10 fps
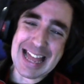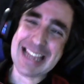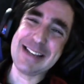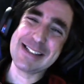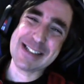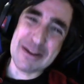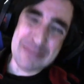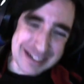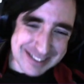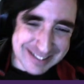Thank you
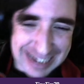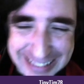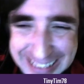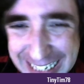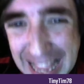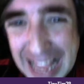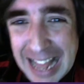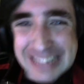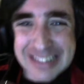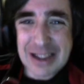so much, Tally.
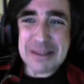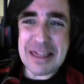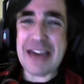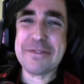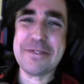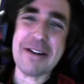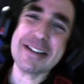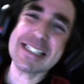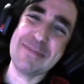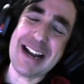Hello there,
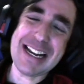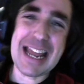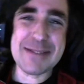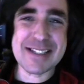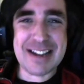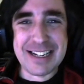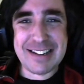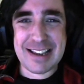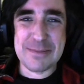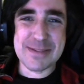folks. My name is
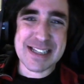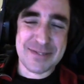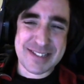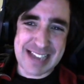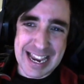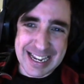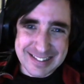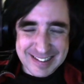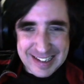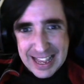
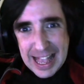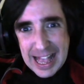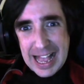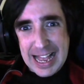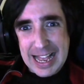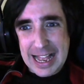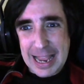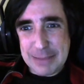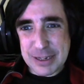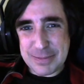TinyTim78.
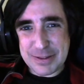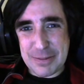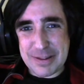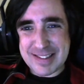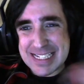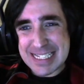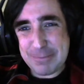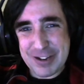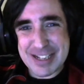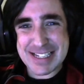I'm going to be doing
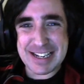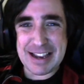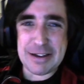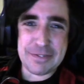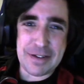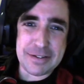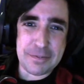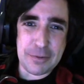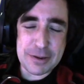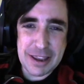Dizzy, Prince of the
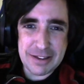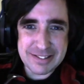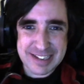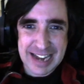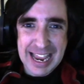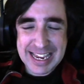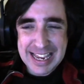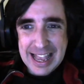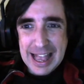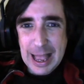Yolkfolk for you
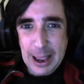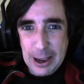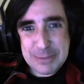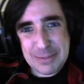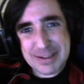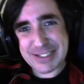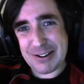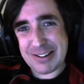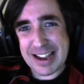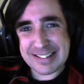today. I hope you
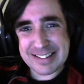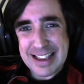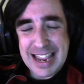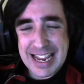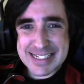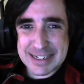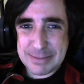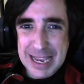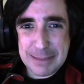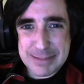enjoy it. It's
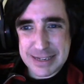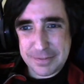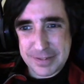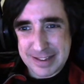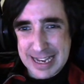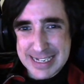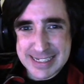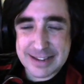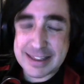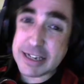going to be absolutely
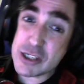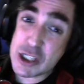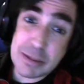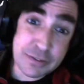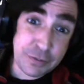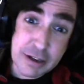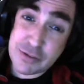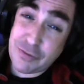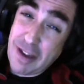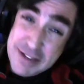fantastic. Thank you so much for
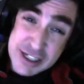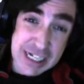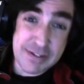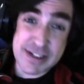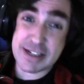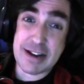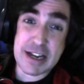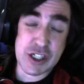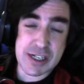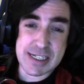those very generous
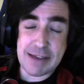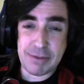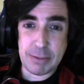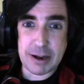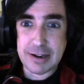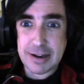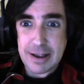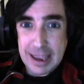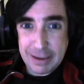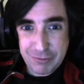donations, everyone.
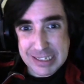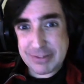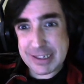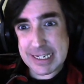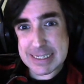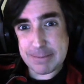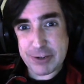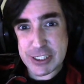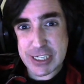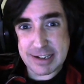It really, really is
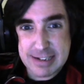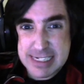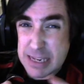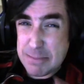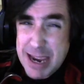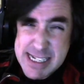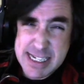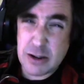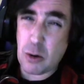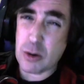appreciated. It's an
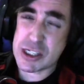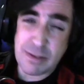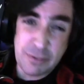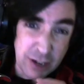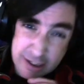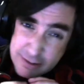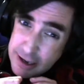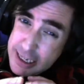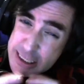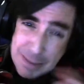amazing cause. So if you
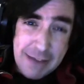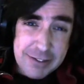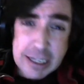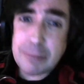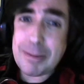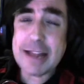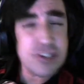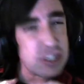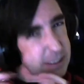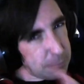can spare a little
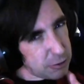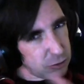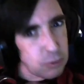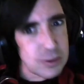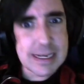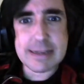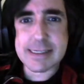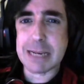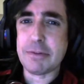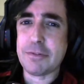bit just to put towards
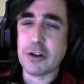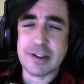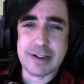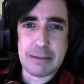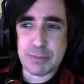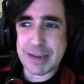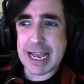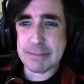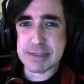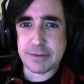Alzheimerfonden, that would
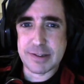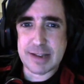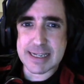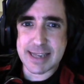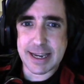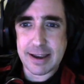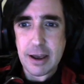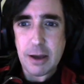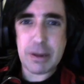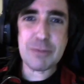be absolutely fantastic.
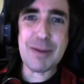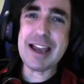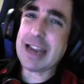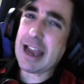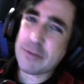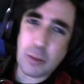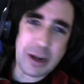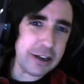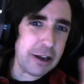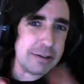With me, I have the
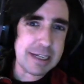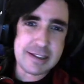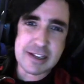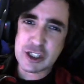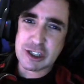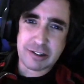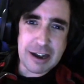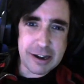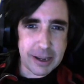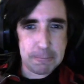one and only Digital
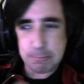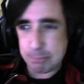Duck.